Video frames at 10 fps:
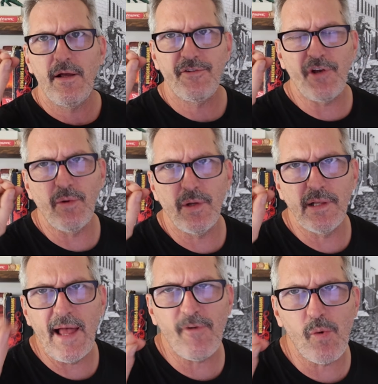So
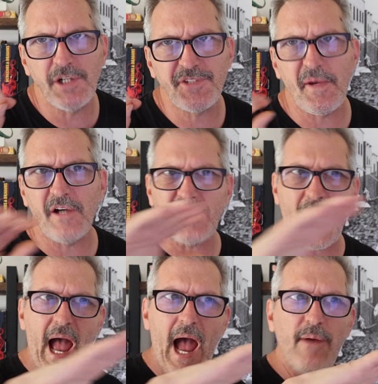level 1 spells,
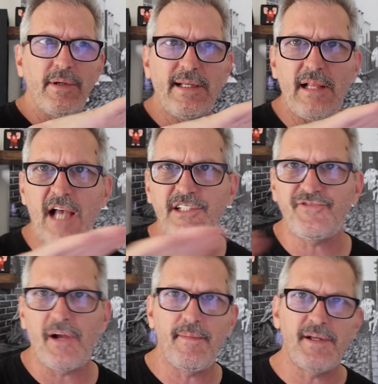I would
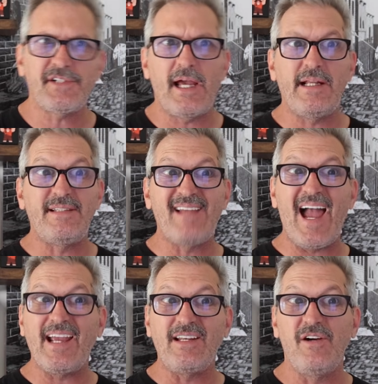classify them as kind of
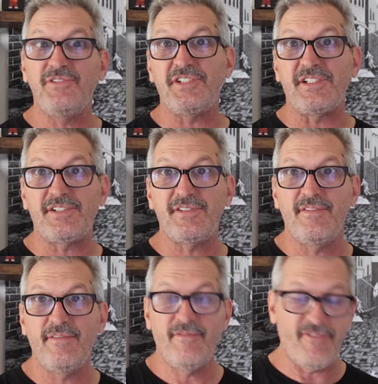diagnosis
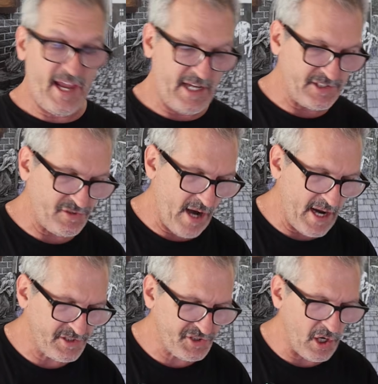phase,
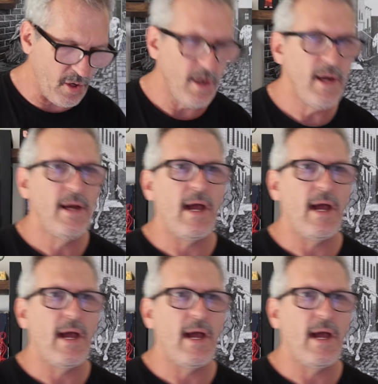right? So